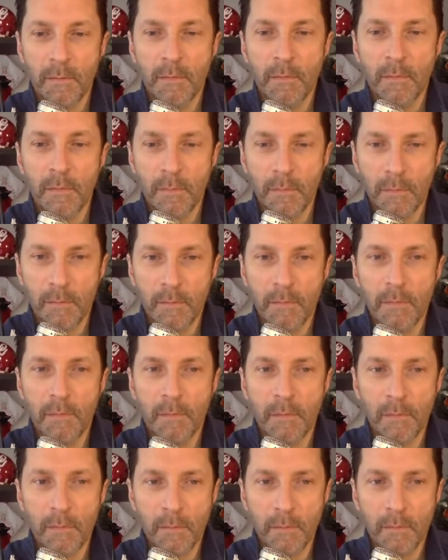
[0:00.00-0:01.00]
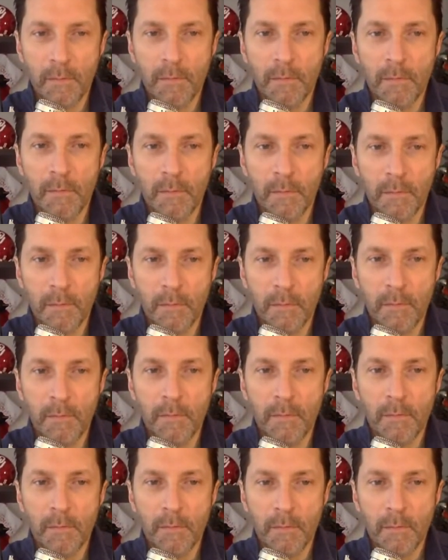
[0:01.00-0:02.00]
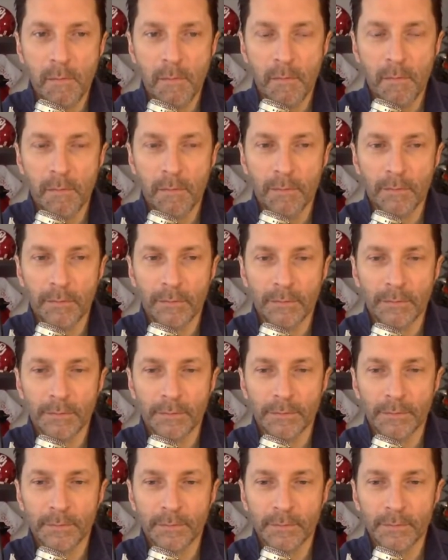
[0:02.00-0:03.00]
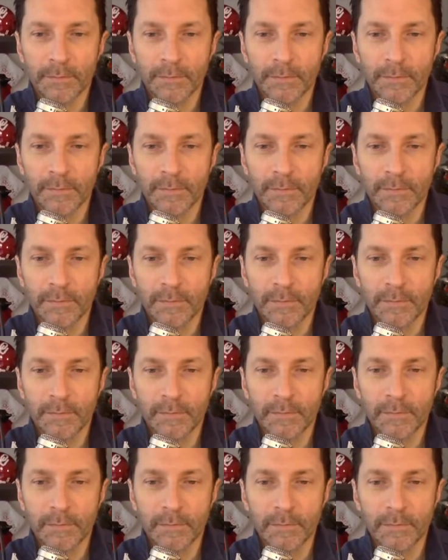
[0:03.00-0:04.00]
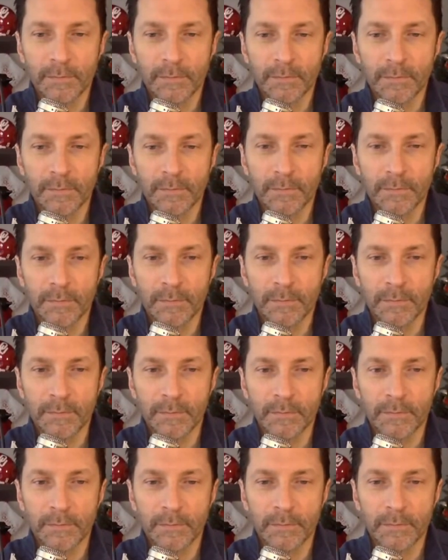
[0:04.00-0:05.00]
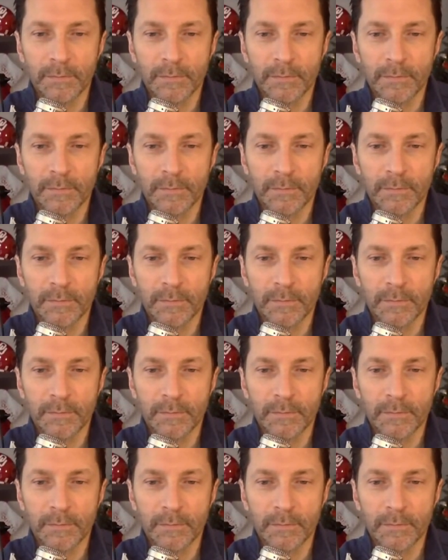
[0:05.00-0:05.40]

No words are spoken by the person on screen.